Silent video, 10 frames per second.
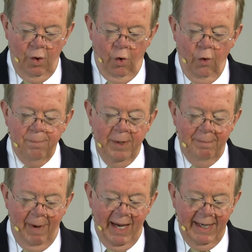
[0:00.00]
Open
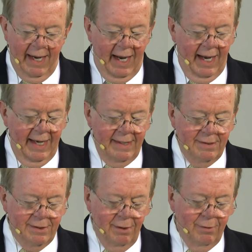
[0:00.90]
my eyes
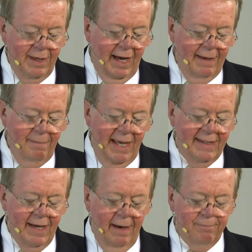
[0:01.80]
so that I may
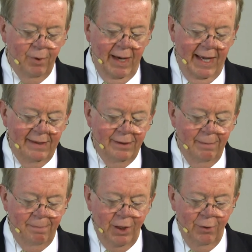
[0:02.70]
comprehend
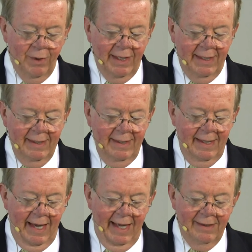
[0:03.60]
the beauty
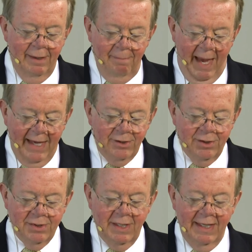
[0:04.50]
and the
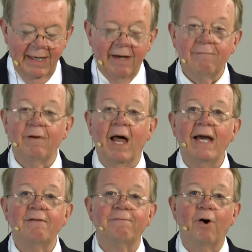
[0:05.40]
majesty of
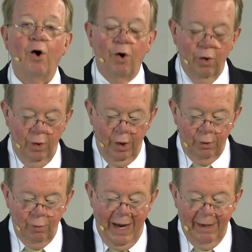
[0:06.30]
life all
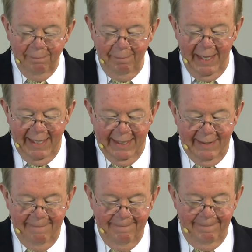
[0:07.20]
around me.